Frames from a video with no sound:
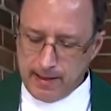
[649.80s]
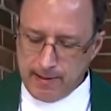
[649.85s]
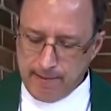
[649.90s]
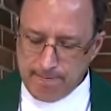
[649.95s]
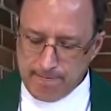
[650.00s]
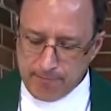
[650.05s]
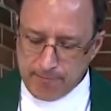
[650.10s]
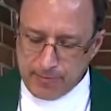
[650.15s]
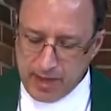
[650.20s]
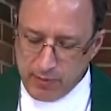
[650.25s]

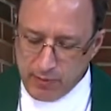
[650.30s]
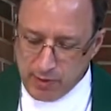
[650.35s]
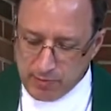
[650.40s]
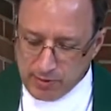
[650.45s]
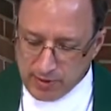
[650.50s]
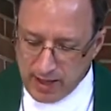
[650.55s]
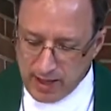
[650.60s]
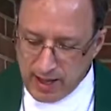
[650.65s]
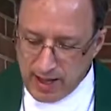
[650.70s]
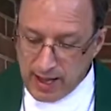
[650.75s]
They
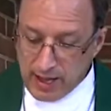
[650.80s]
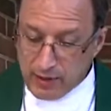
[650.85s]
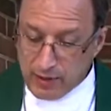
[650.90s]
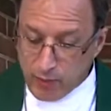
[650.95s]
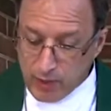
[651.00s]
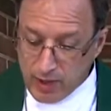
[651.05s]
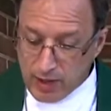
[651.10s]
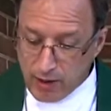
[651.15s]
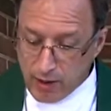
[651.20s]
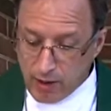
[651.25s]
replied,
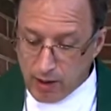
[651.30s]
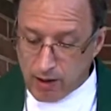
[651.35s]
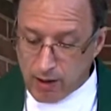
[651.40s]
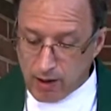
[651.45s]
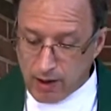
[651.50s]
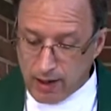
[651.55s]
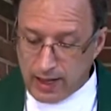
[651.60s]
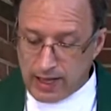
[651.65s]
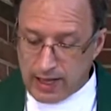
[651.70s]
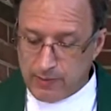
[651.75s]
"We are
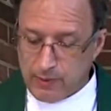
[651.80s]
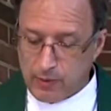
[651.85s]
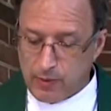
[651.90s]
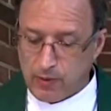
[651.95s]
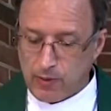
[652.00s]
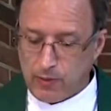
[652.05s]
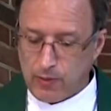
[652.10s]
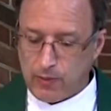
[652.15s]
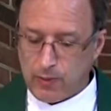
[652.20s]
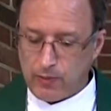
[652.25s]
able."
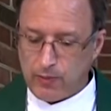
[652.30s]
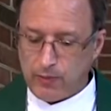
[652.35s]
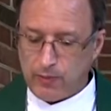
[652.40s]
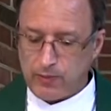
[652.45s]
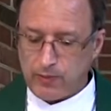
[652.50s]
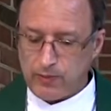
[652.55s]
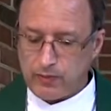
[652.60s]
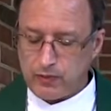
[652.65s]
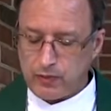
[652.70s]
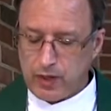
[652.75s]

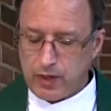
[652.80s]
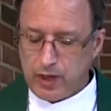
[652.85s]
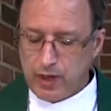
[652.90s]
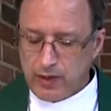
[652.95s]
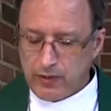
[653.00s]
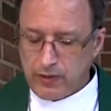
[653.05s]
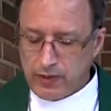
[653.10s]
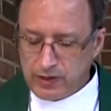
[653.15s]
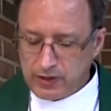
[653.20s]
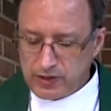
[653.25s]

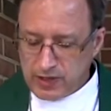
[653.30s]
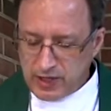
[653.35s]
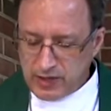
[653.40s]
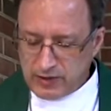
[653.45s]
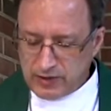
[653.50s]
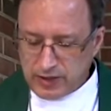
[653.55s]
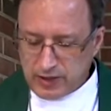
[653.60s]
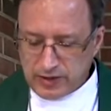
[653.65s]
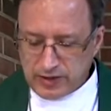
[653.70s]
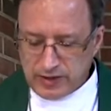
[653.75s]
Then
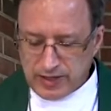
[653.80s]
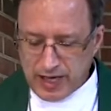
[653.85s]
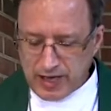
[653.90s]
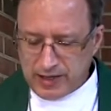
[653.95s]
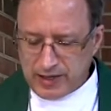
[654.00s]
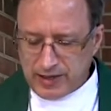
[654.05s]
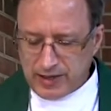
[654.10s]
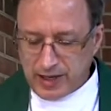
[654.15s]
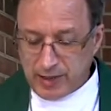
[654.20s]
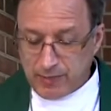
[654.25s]
Jesus said to
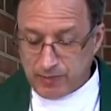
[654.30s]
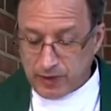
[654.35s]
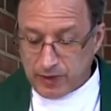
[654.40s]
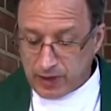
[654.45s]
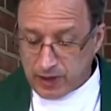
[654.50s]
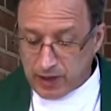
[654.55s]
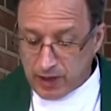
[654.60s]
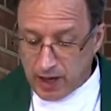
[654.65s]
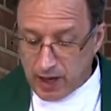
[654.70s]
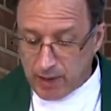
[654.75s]
them, "The
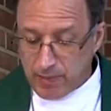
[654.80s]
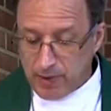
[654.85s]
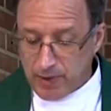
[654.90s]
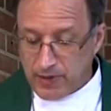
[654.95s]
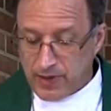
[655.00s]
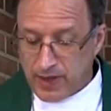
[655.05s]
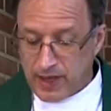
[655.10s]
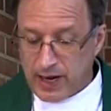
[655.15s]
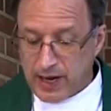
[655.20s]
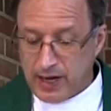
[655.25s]
cup
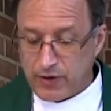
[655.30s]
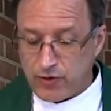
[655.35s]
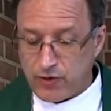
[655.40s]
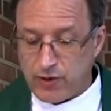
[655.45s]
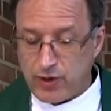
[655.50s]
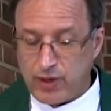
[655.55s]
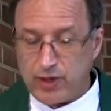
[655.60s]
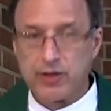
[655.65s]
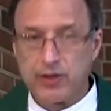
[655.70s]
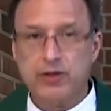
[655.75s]
that I
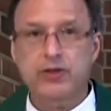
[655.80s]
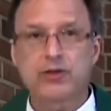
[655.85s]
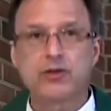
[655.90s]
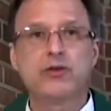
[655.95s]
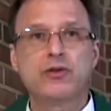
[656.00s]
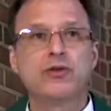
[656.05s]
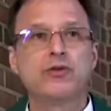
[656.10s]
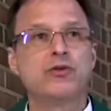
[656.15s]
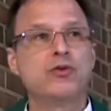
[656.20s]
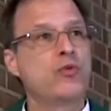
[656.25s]
drink,
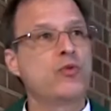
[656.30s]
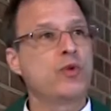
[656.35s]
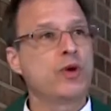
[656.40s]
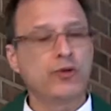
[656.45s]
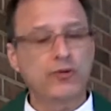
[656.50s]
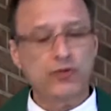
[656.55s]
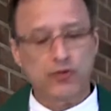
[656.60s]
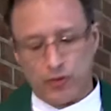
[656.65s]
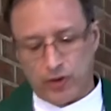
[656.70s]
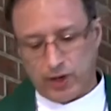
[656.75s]
you
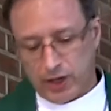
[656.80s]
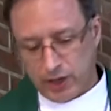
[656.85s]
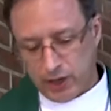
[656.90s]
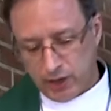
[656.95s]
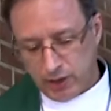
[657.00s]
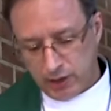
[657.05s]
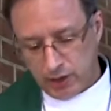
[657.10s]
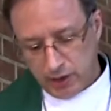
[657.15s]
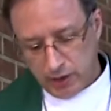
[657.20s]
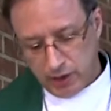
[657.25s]
will drink.
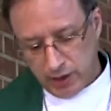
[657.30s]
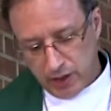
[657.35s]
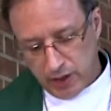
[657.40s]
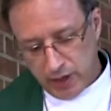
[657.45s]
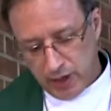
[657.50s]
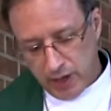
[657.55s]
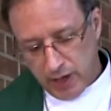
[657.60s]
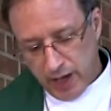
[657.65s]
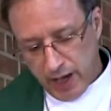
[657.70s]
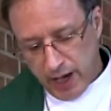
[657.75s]

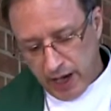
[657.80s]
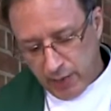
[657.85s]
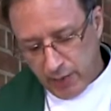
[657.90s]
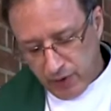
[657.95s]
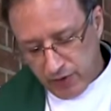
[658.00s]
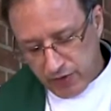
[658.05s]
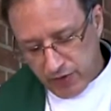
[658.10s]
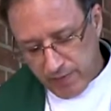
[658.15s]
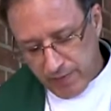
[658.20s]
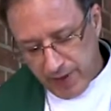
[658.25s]
And
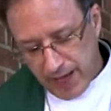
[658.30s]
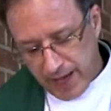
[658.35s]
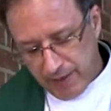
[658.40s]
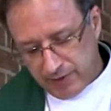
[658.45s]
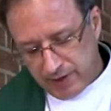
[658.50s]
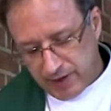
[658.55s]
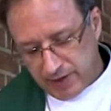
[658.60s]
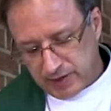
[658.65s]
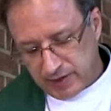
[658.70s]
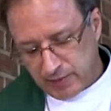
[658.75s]
with the
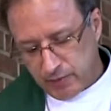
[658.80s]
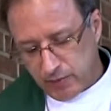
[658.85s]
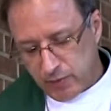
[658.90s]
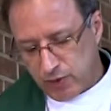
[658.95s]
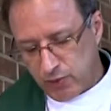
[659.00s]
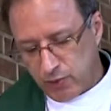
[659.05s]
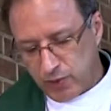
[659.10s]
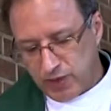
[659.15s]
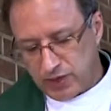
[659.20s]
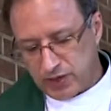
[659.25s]
baptism
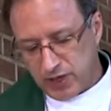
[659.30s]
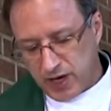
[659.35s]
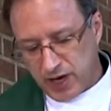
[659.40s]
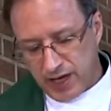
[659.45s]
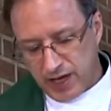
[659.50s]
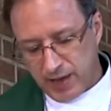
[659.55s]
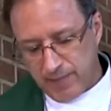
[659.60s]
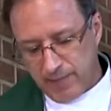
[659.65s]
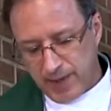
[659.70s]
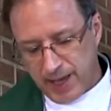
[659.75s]
with which I
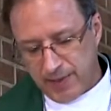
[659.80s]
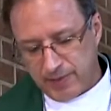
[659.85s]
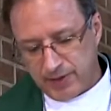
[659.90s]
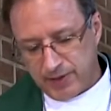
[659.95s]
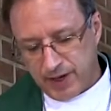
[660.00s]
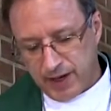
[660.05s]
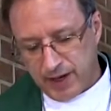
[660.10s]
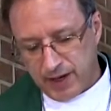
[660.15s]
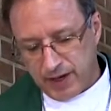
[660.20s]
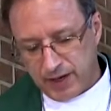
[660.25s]
am
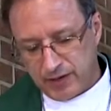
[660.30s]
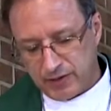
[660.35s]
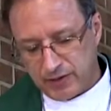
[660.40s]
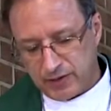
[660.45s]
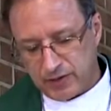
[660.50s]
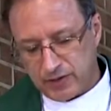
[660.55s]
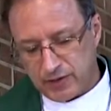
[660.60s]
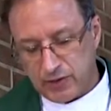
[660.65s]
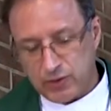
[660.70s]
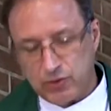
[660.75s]

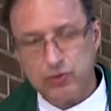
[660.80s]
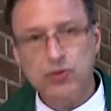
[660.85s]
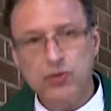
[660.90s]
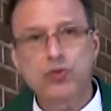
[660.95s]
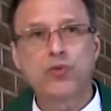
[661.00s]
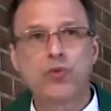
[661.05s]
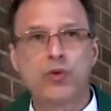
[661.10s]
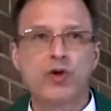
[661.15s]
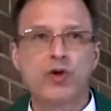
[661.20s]
baptized, you will